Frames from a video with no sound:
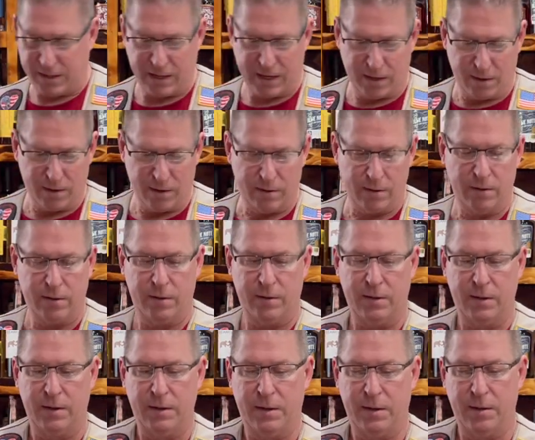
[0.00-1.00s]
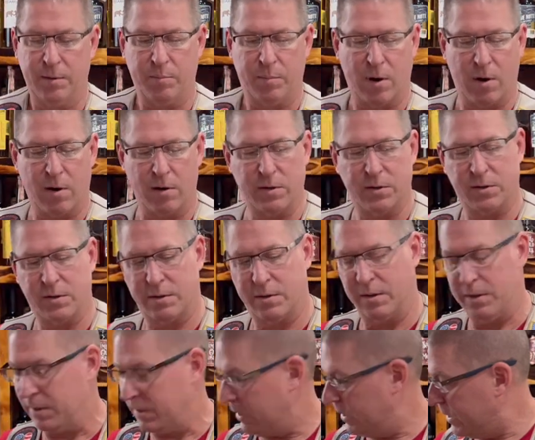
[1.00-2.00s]
the other parts
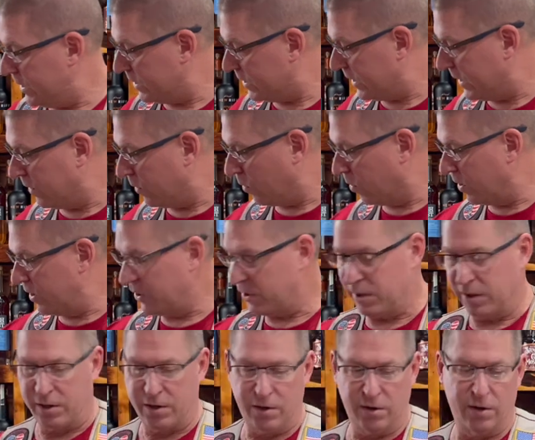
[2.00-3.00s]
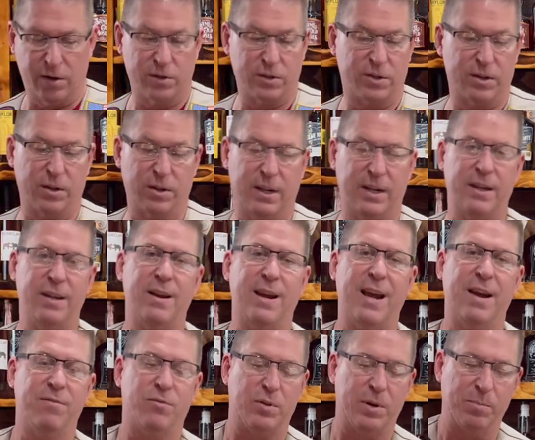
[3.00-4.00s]
is an orange liqueur. So then you
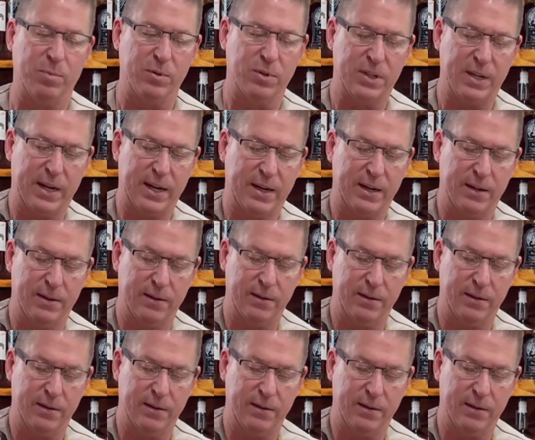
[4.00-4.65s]
have triple sec,